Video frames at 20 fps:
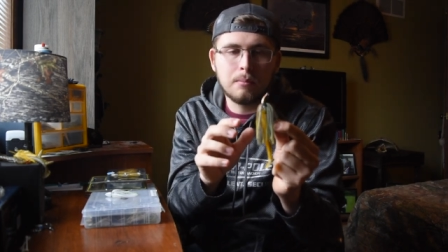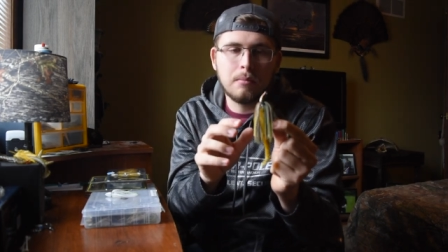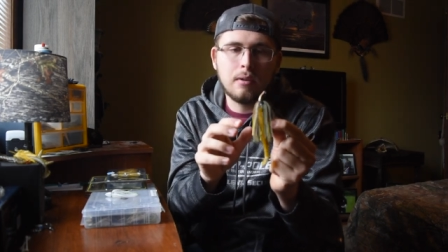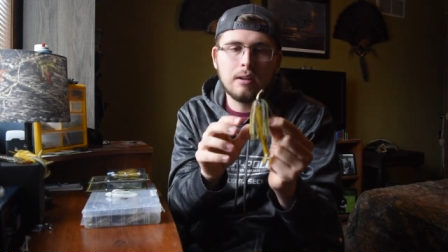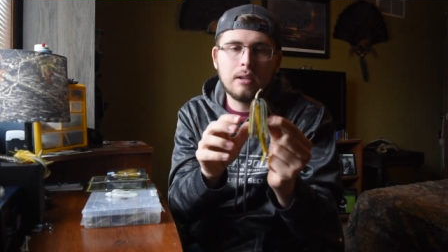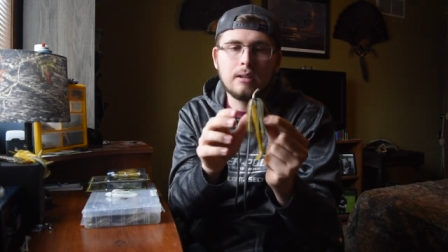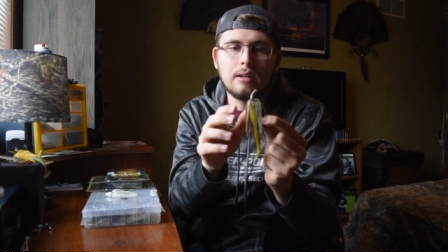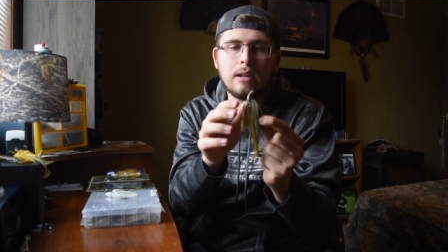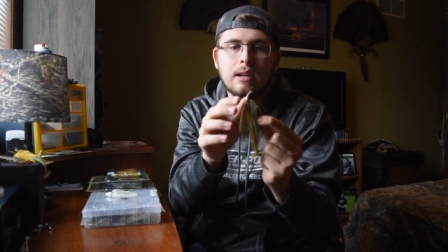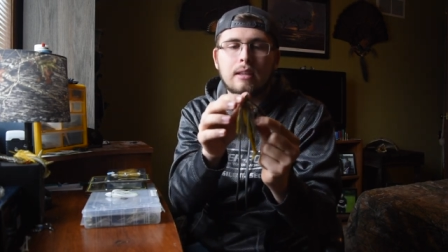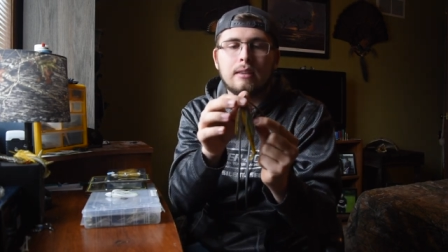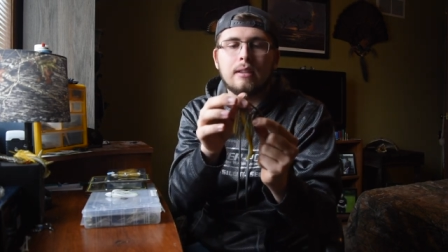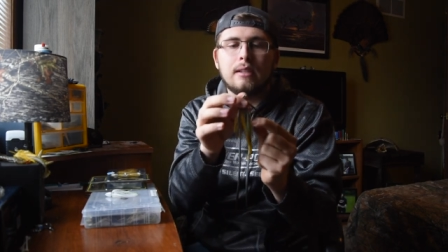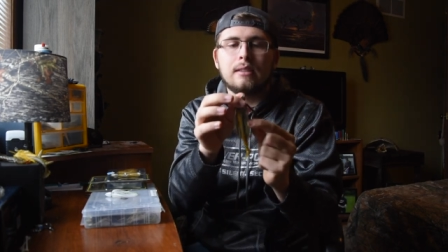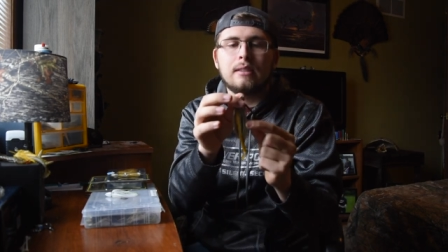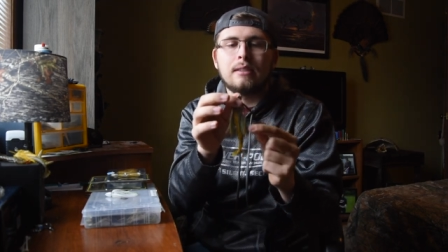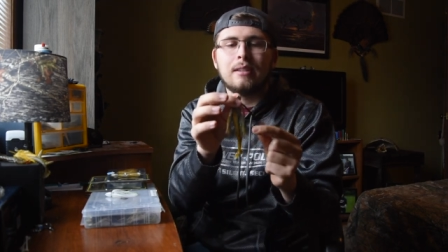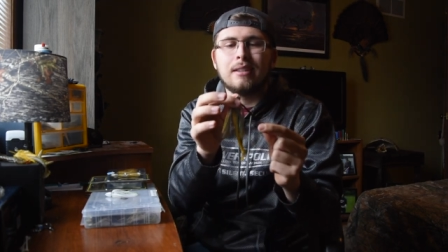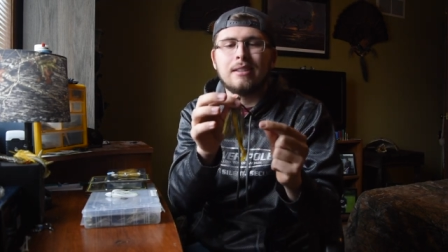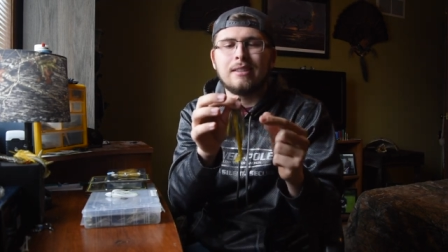money to get the
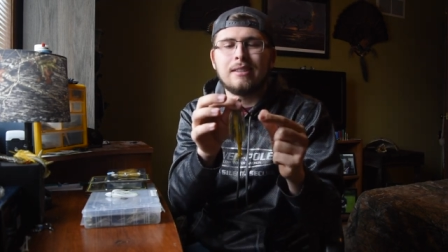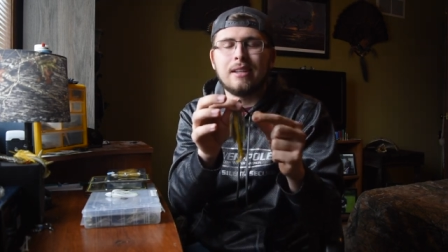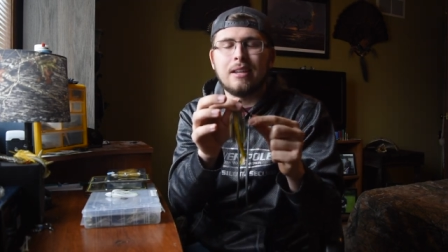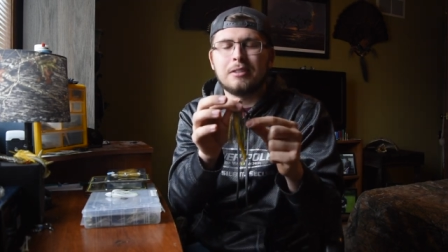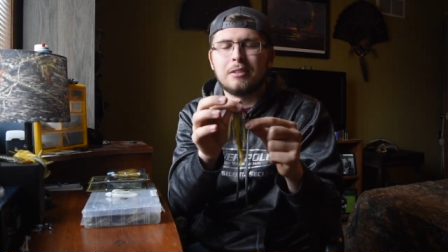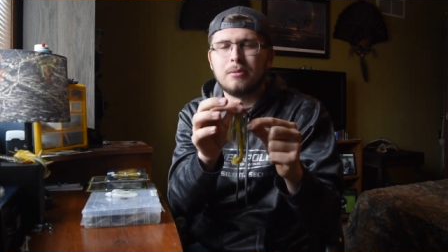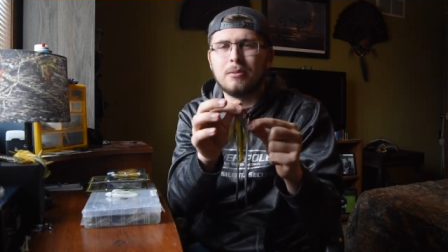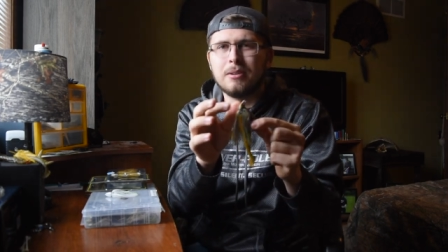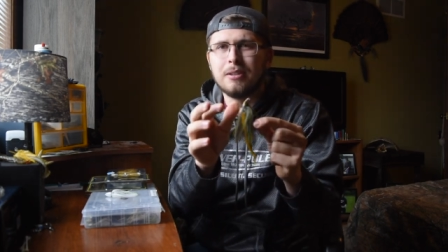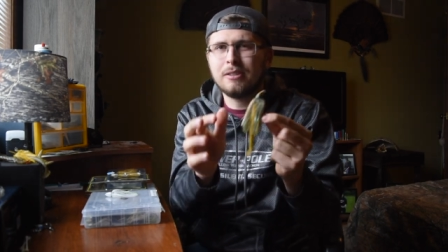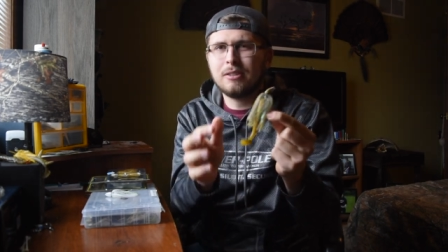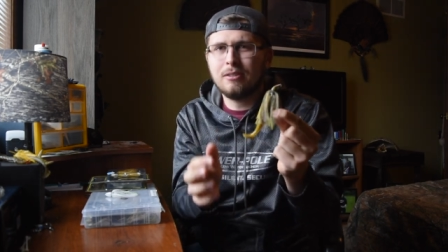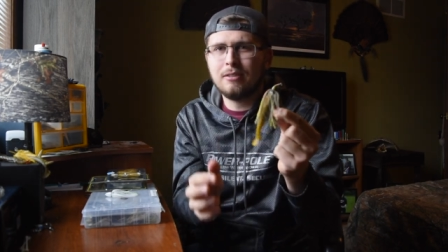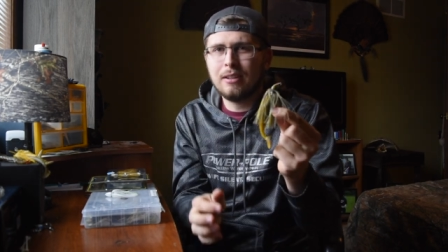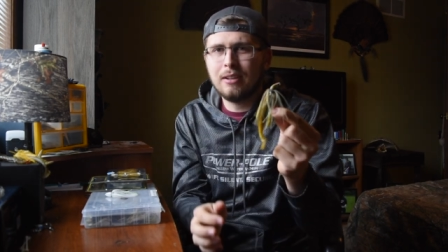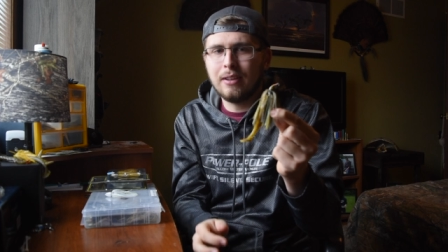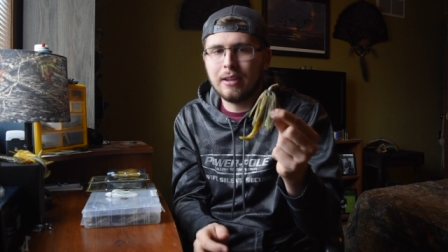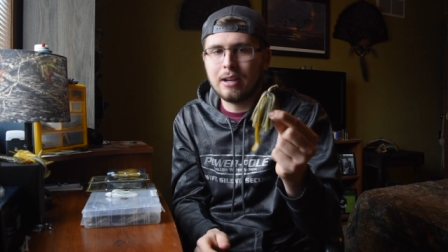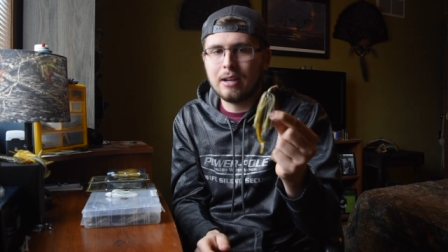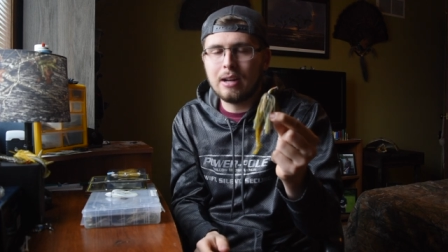Sixth Sense one. It's
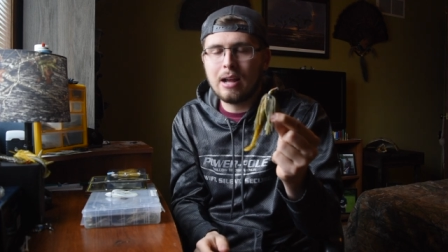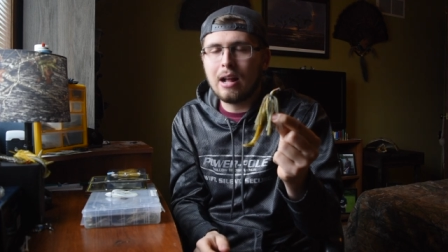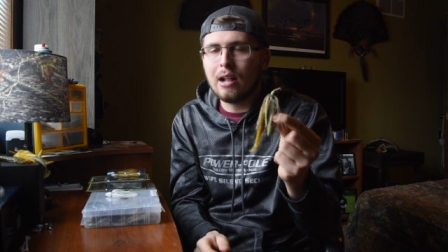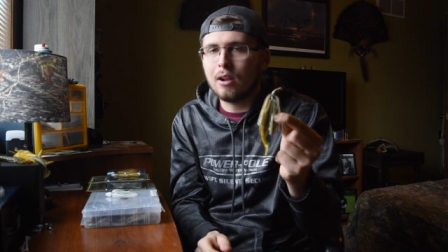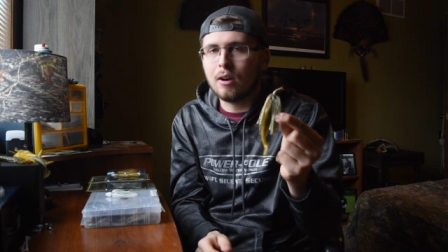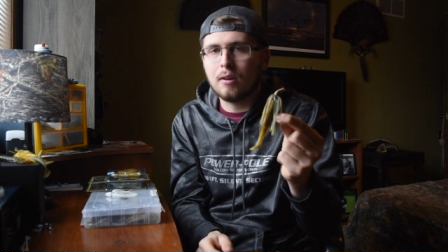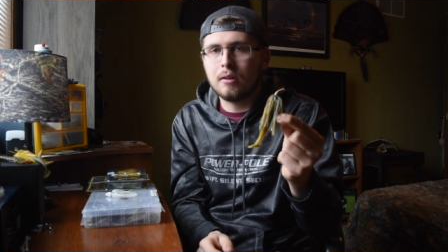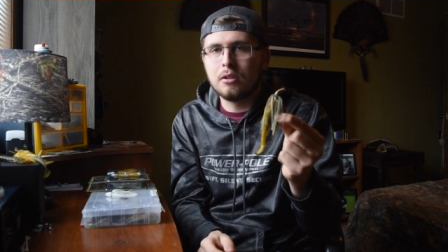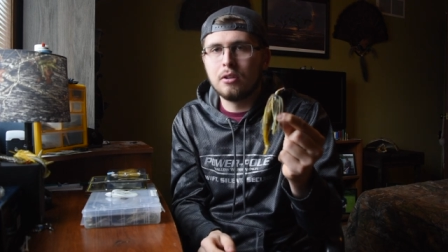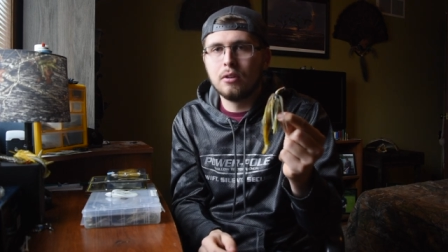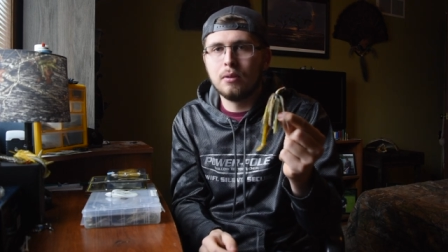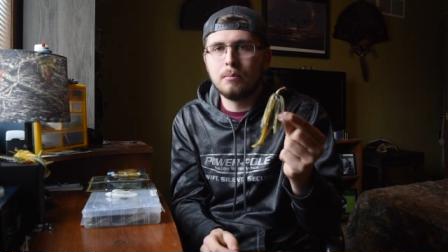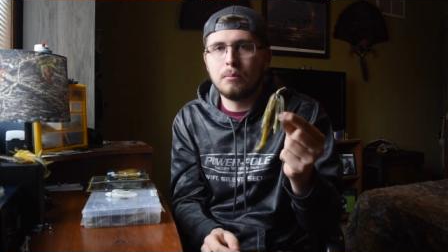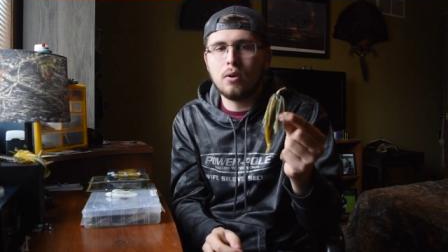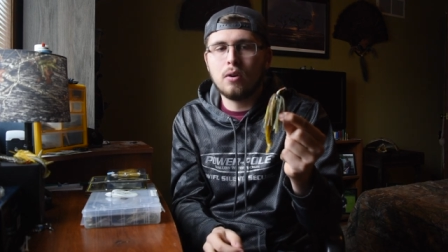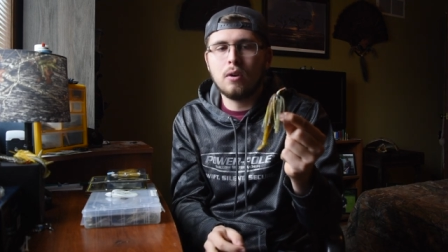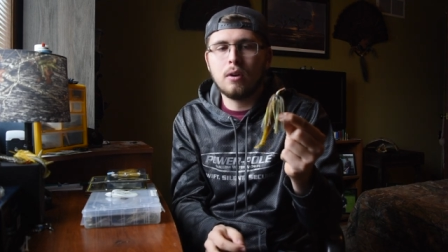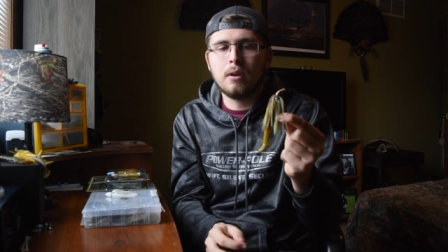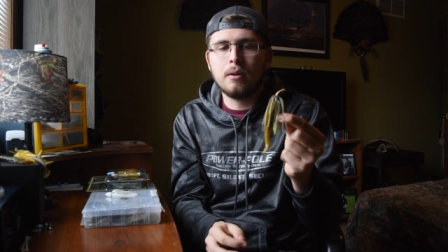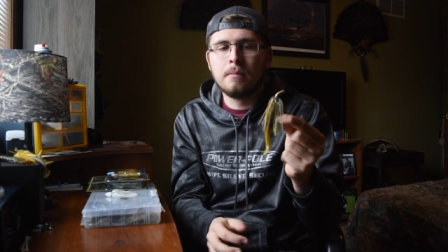only like a dollar or two
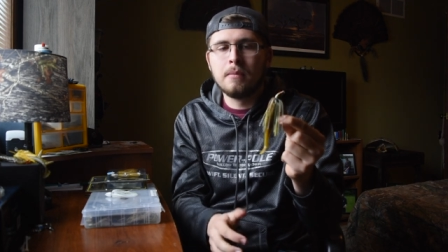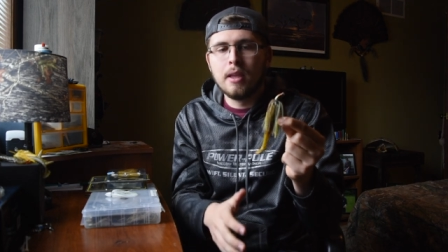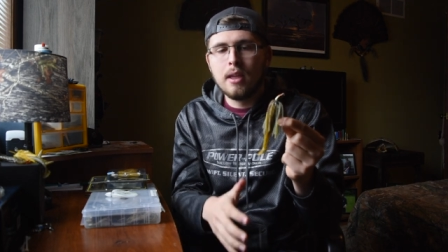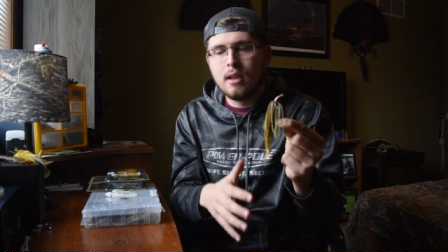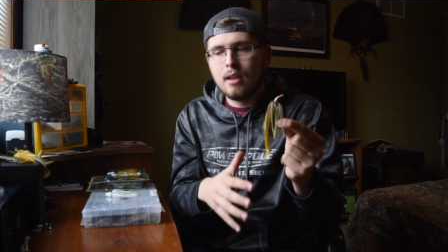more.